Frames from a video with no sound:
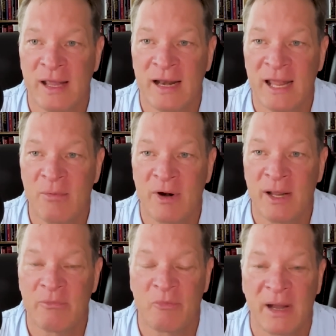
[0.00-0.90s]
and
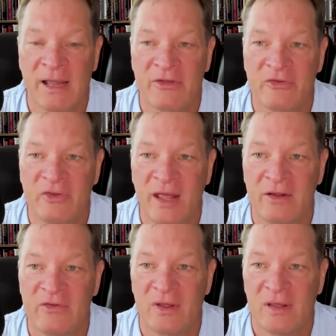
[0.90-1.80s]
Abraham's by his
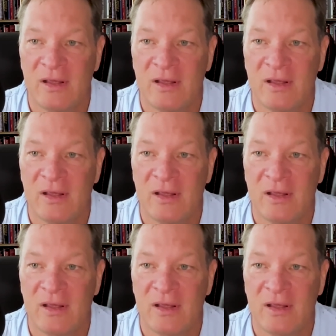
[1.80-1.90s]
tent,